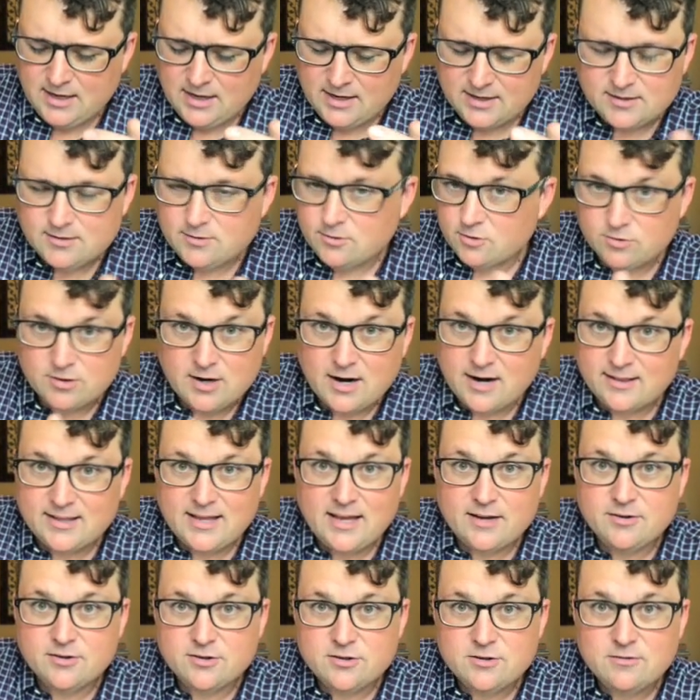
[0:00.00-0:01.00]
you're not
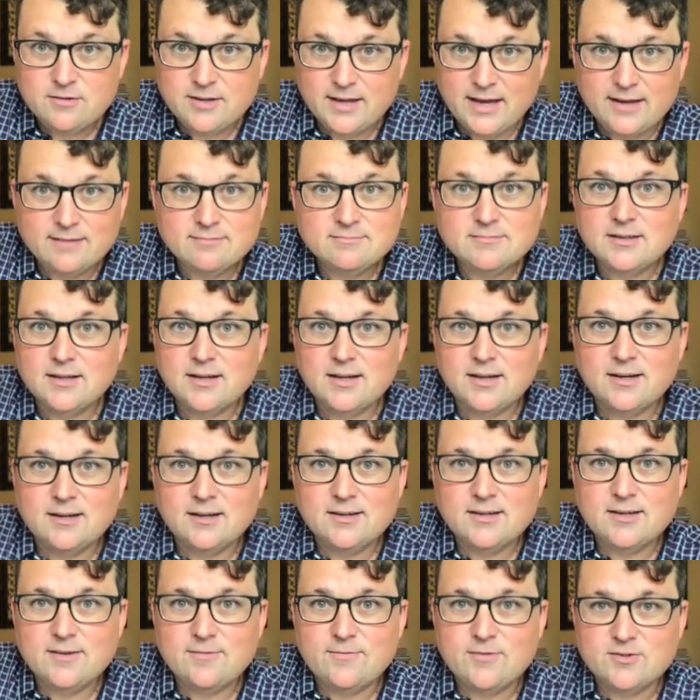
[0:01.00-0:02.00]
allowed to do that
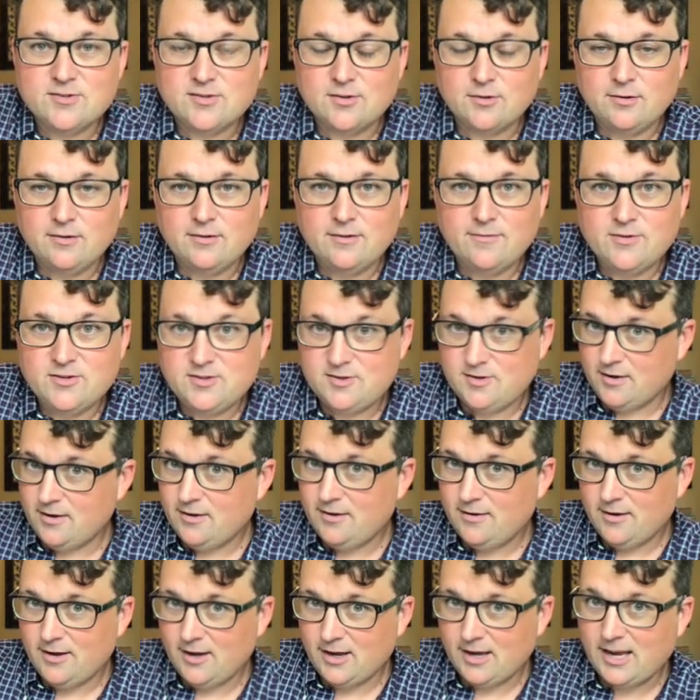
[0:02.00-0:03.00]
if it's a
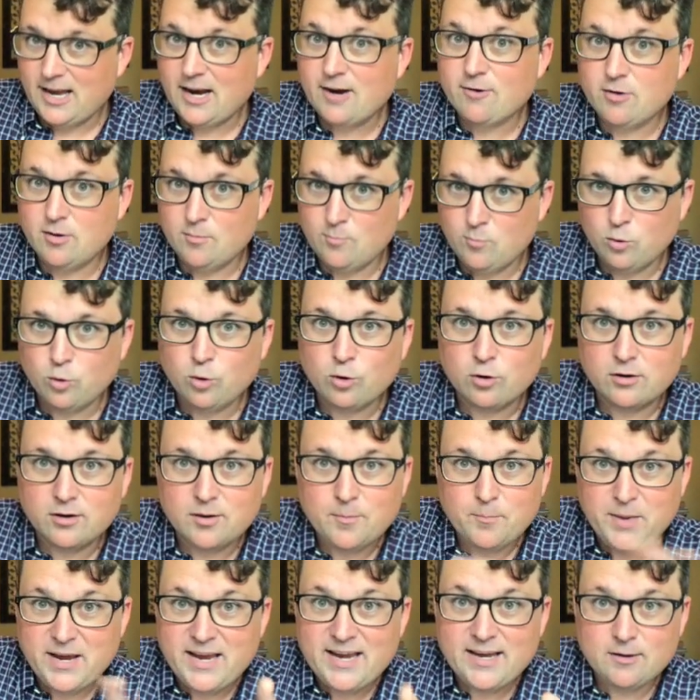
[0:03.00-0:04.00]
harem war, a
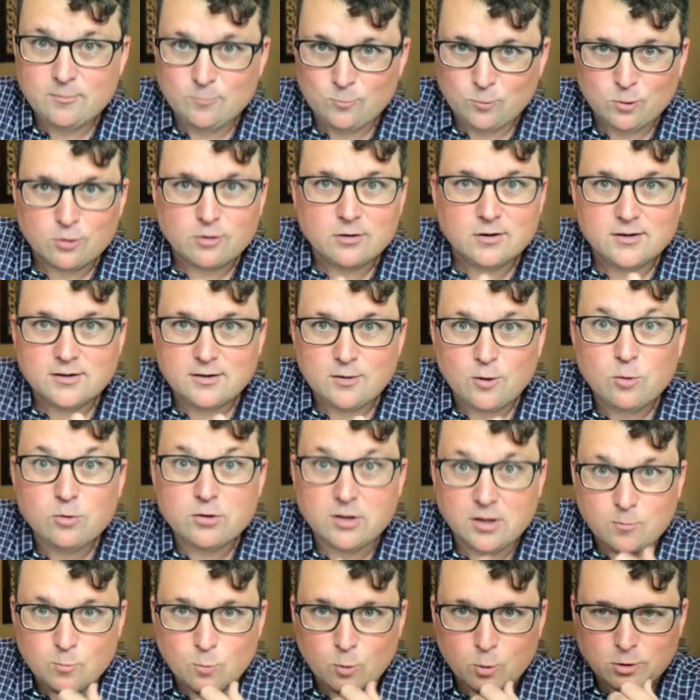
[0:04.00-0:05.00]
ban war, a
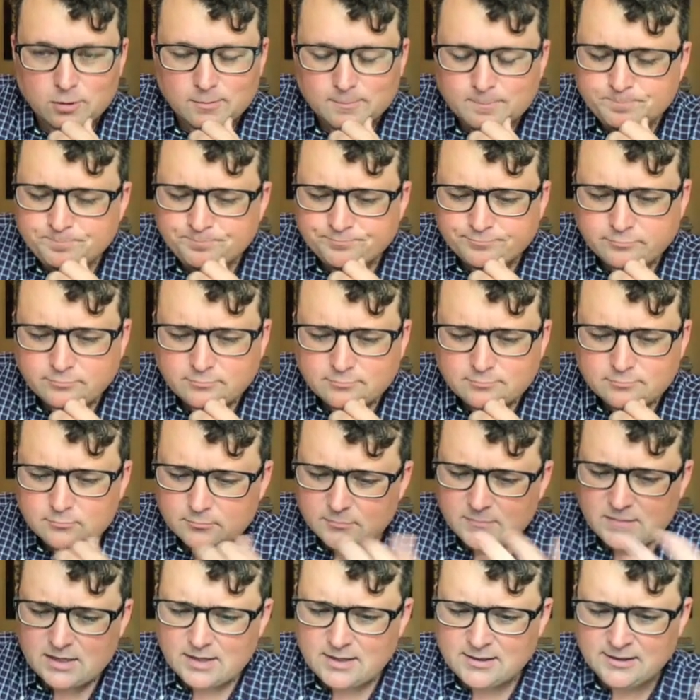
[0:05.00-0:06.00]
holy war,
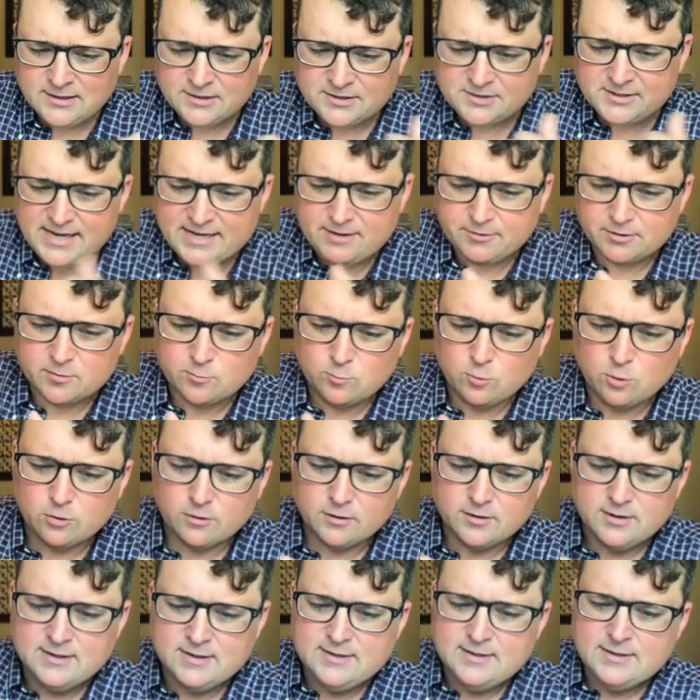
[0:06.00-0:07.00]
a sacred
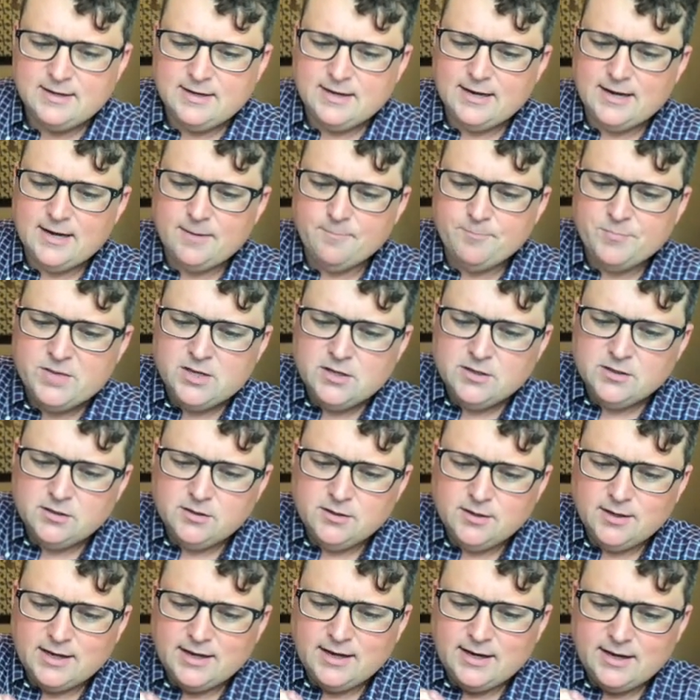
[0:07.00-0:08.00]
war. So
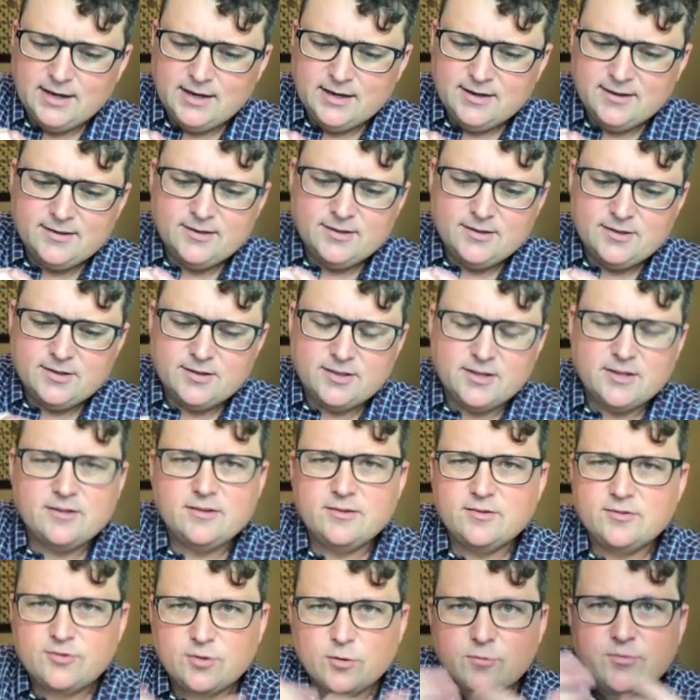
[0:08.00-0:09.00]

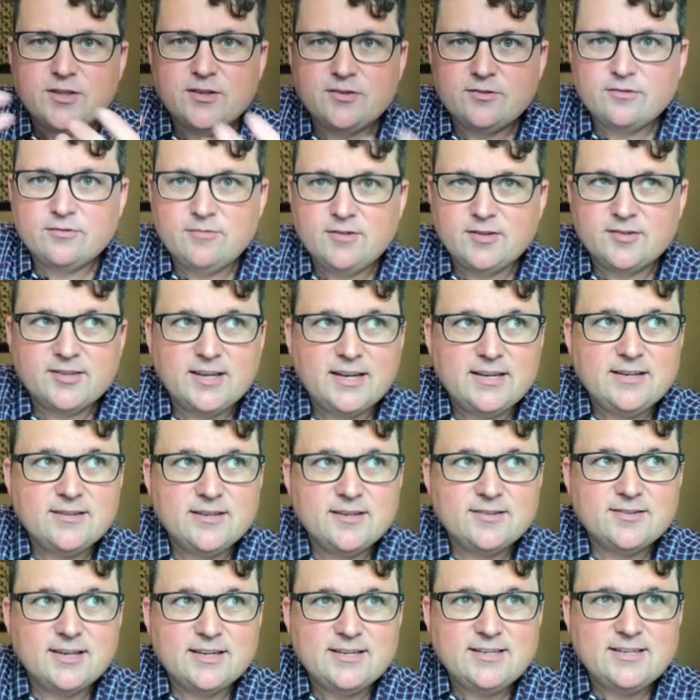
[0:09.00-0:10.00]
this
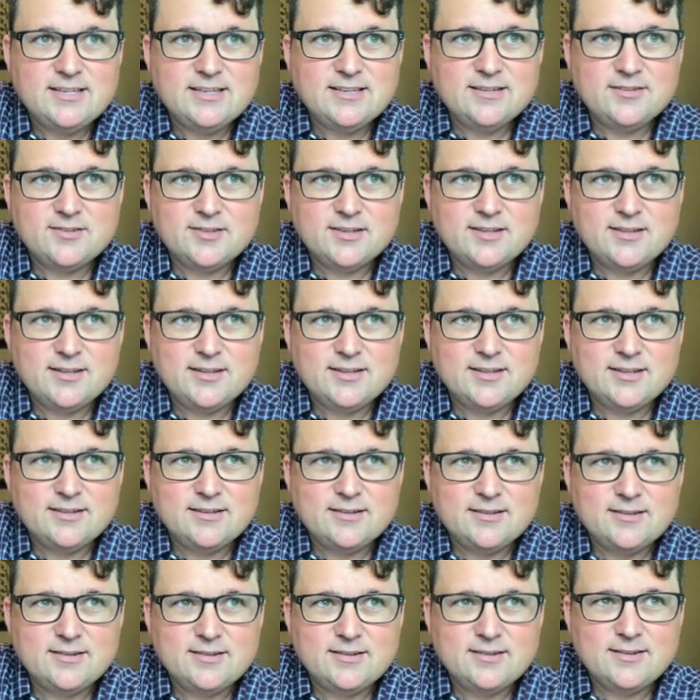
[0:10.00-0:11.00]
idea is that
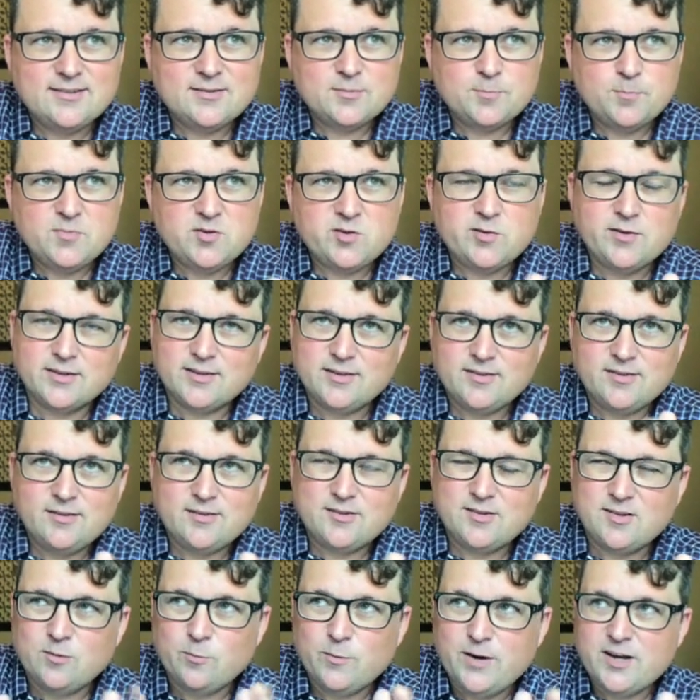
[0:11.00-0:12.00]
it's
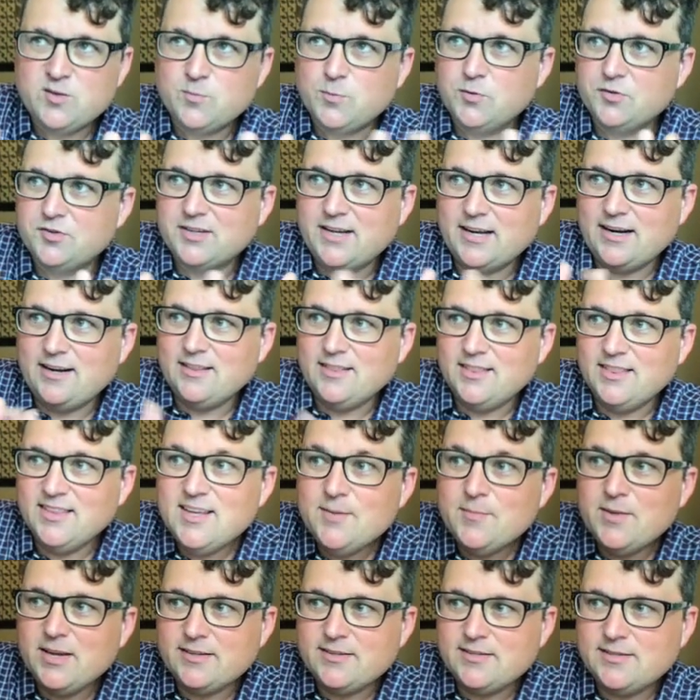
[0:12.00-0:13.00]
in a way supposed to kind of
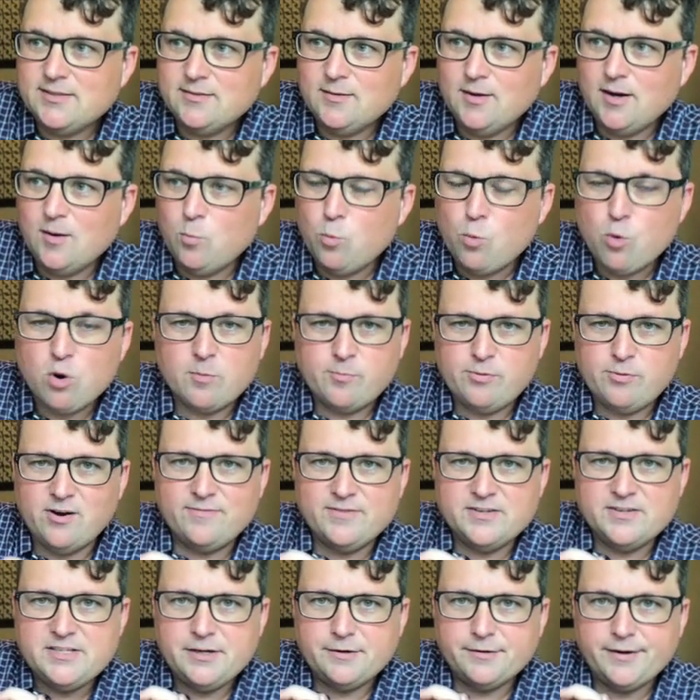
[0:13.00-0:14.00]
limit war
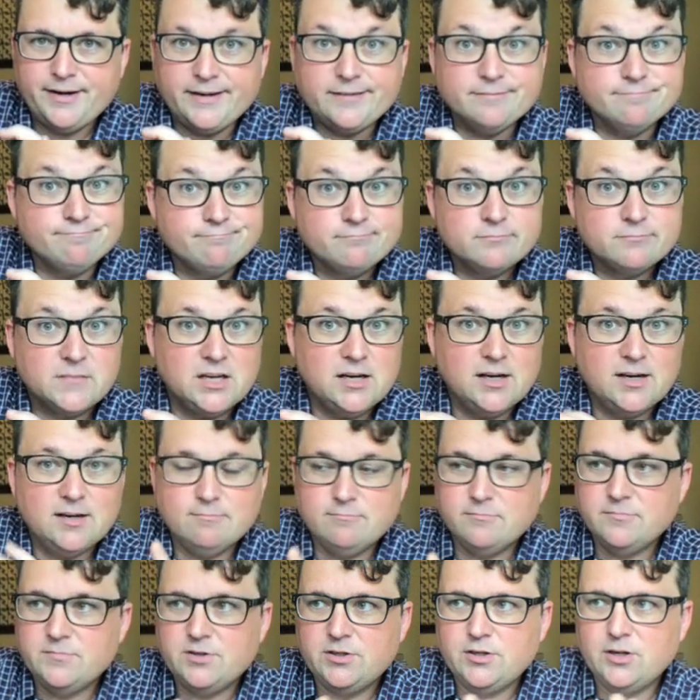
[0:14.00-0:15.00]
profiteering.
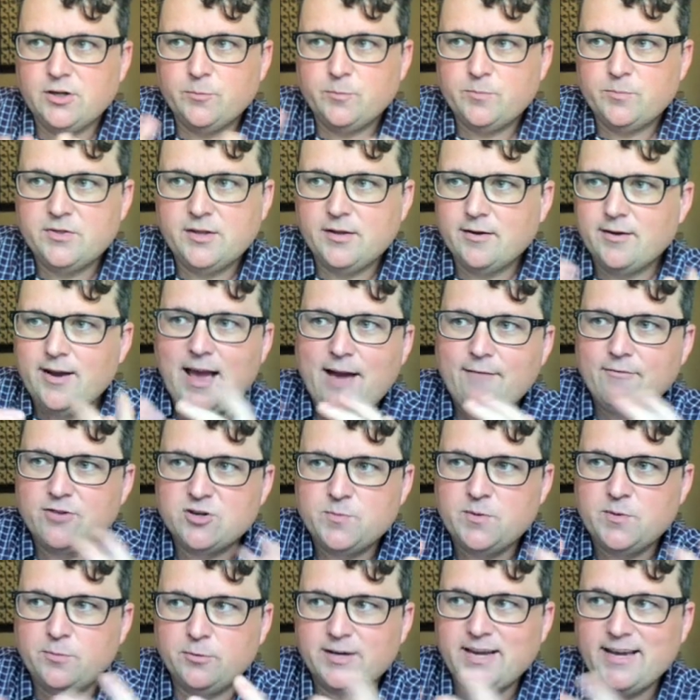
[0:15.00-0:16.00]
You know, the average
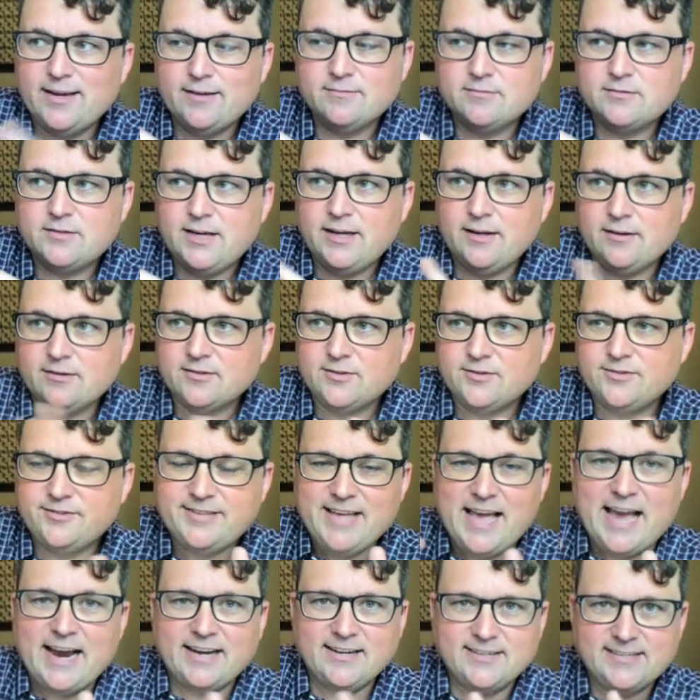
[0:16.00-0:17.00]
people can't
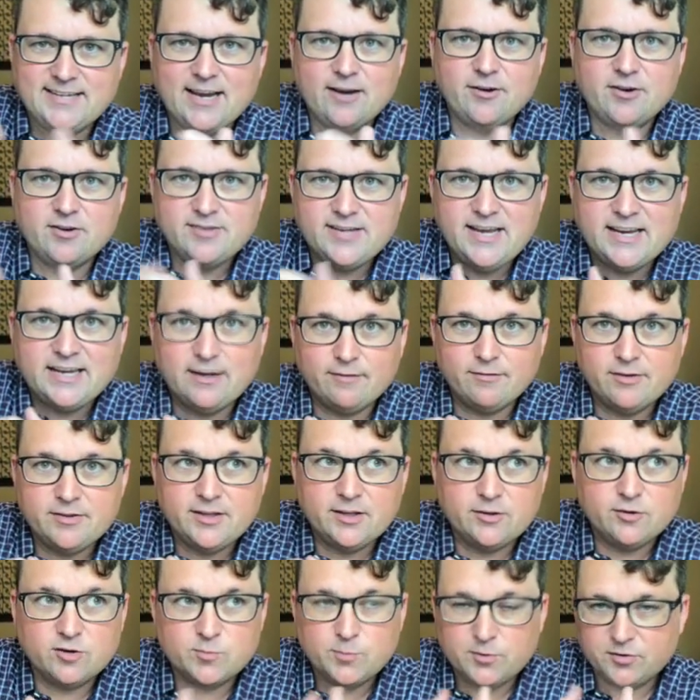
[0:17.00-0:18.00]
sack a town and take everything;
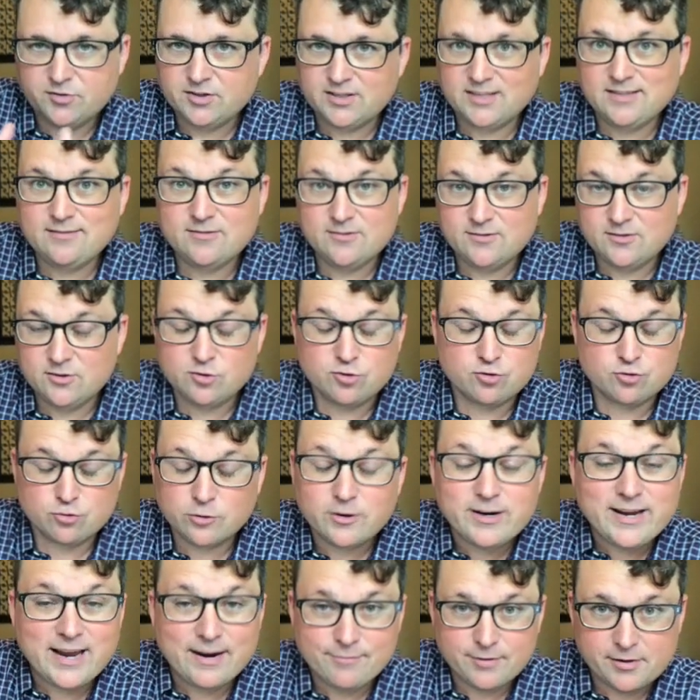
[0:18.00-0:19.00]
they're supposed to
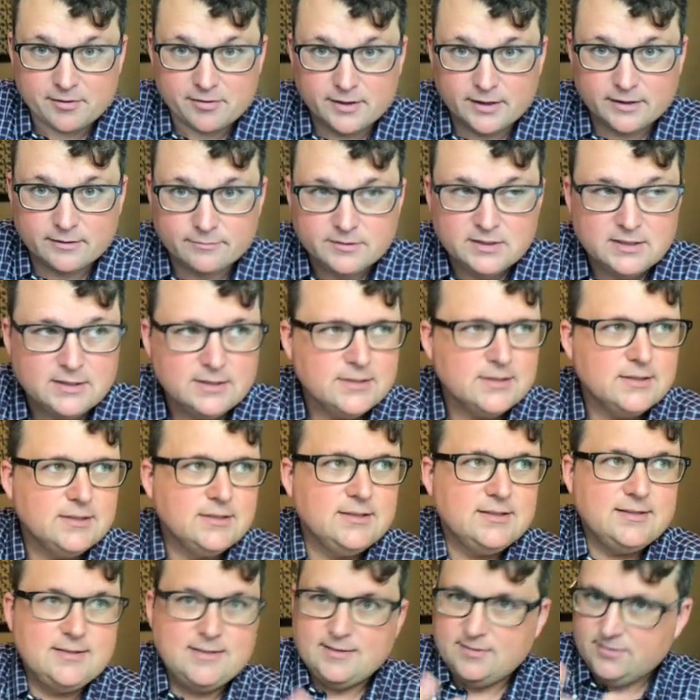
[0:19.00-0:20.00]
destroy everything
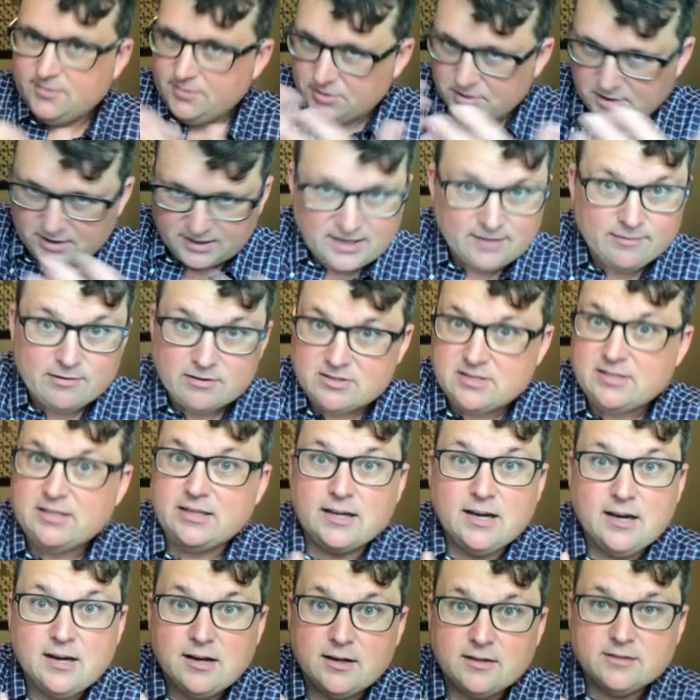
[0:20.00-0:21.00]
to give it to the
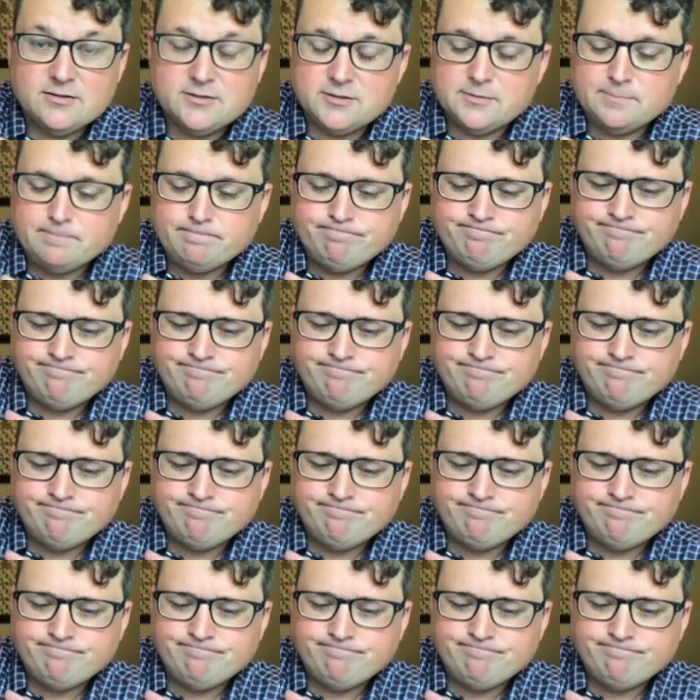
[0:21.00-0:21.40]
gods.